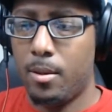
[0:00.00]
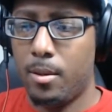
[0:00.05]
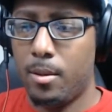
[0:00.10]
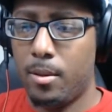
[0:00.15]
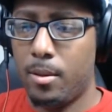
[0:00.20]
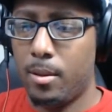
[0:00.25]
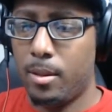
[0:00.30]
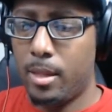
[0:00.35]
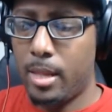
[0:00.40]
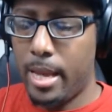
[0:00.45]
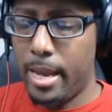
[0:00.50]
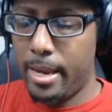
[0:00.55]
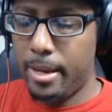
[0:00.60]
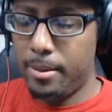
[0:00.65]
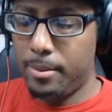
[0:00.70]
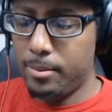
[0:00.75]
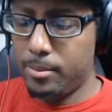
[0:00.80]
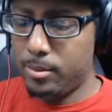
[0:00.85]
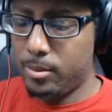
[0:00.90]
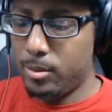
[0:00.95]
like
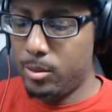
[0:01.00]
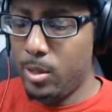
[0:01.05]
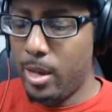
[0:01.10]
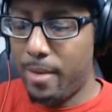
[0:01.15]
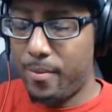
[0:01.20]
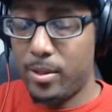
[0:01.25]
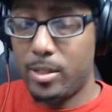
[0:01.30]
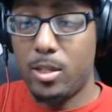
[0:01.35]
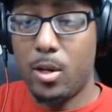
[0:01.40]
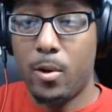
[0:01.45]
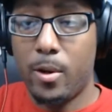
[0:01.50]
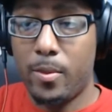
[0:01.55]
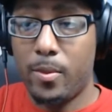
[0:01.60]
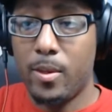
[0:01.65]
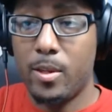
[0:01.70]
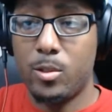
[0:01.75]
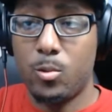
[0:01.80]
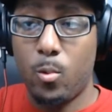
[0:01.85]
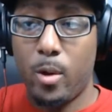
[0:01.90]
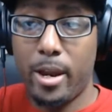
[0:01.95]
you have to turn it
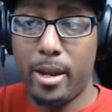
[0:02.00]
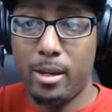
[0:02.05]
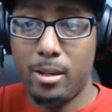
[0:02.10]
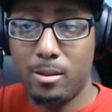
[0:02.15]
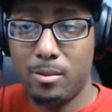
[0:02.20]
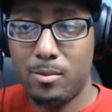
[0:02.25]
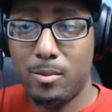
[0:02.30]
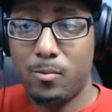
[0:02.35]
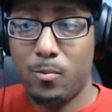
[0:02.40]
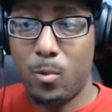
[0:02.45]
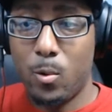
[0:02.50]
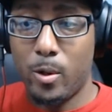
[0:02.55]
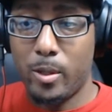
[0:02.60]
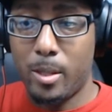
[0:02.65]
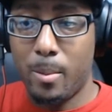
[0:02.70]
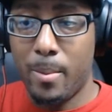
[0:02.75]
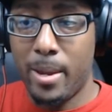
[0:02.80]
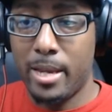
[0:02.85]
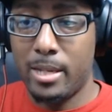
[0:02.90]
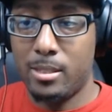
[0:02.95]
this way for it to
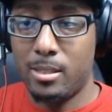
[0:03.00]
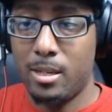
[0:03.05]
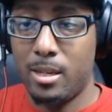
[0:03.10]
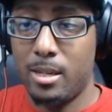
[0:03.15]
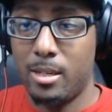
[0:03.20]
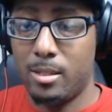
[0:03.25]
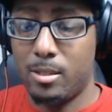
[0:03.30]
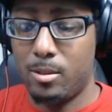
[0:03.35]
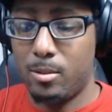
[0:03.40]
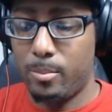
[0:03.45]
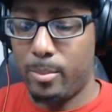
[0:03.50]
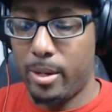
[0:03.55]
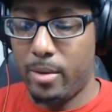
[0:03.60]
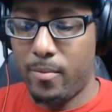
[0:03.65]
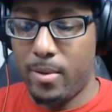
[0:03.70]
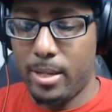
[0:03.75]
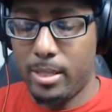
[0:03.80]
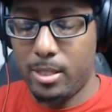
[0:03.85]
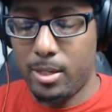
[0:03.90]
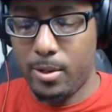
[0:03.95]
make sense. But if
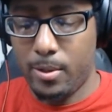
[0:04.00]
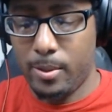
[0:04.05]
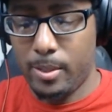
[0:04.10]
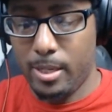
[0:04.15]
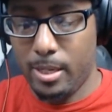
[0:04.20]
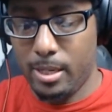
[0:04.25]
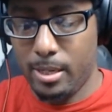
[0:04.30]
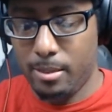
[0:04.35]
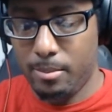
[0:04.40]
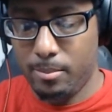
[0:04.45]
I turned it,